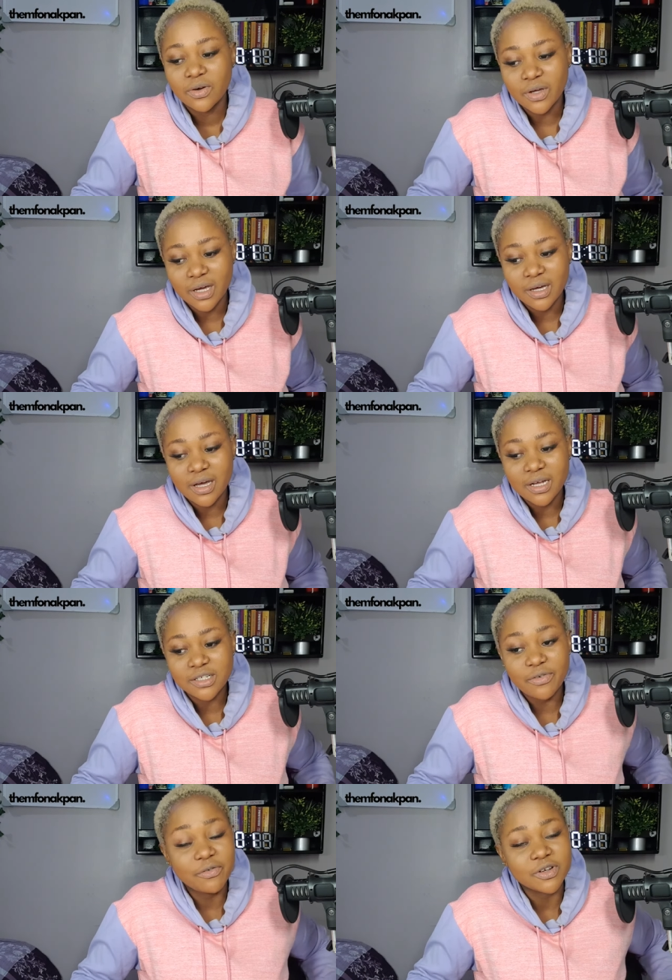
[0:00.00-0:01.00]
Okay, and
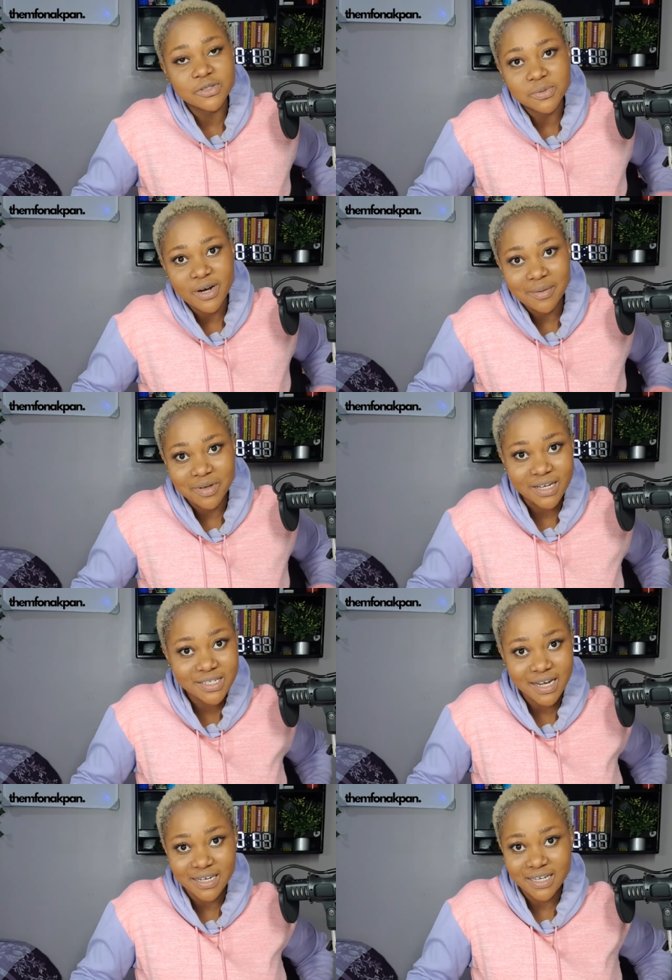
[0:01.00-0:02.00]
if you've not subscribed yet,
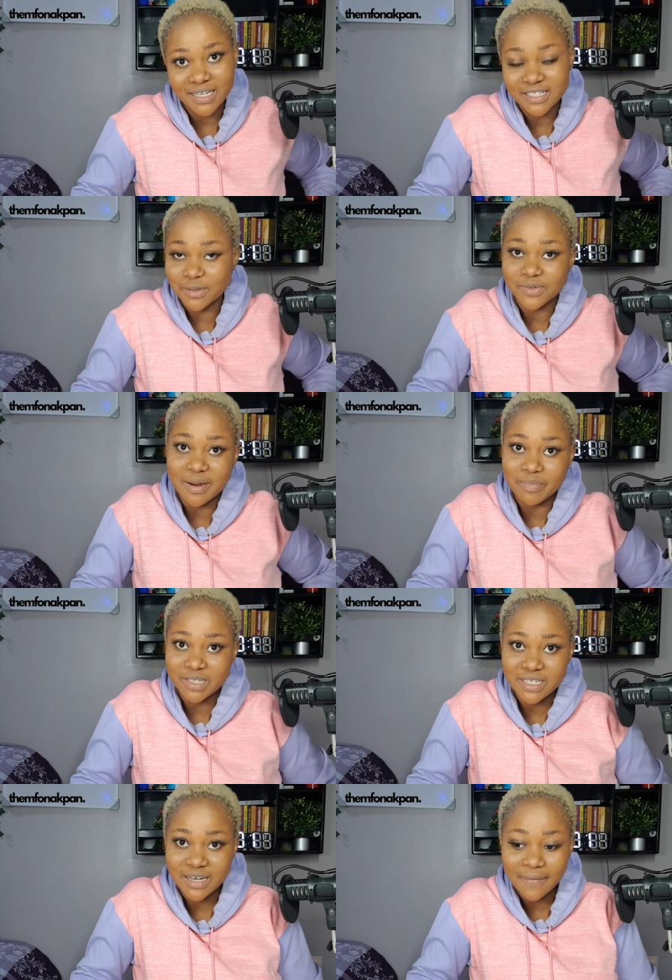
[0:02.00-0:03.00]
kindly hit the subscribe
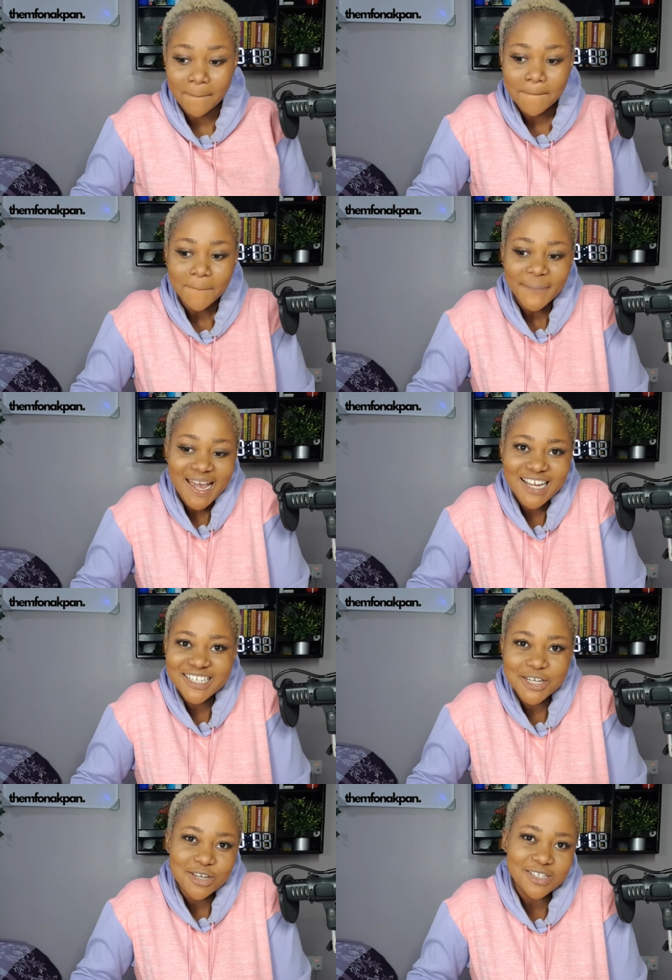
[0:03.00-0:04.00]
button
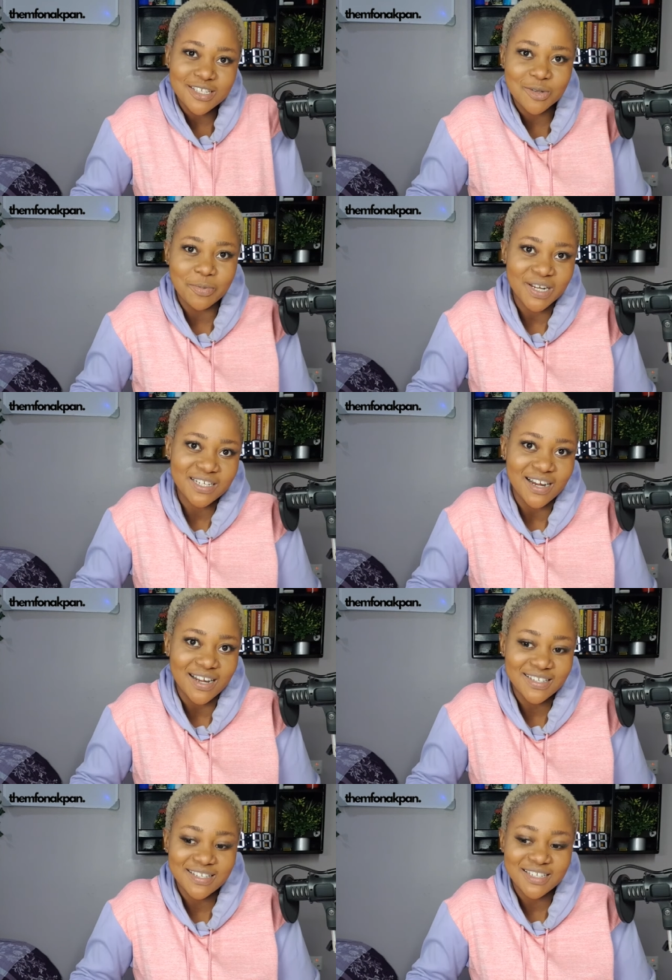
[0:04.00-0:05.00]
and use the super chat